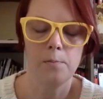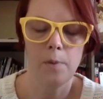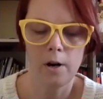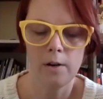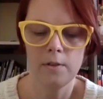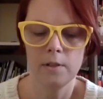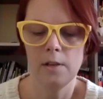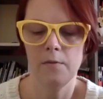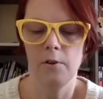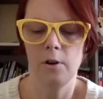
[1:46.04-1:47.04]
part of the
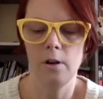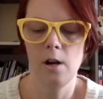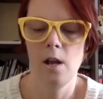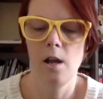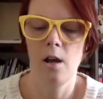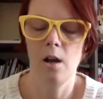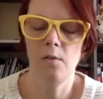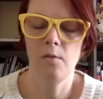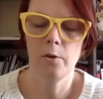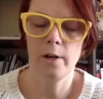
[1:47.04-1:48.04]
sufferer
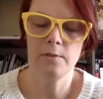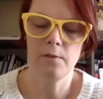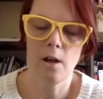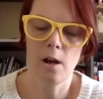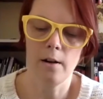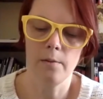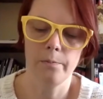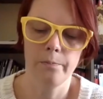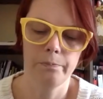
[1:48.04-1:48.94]
of a graceful heart,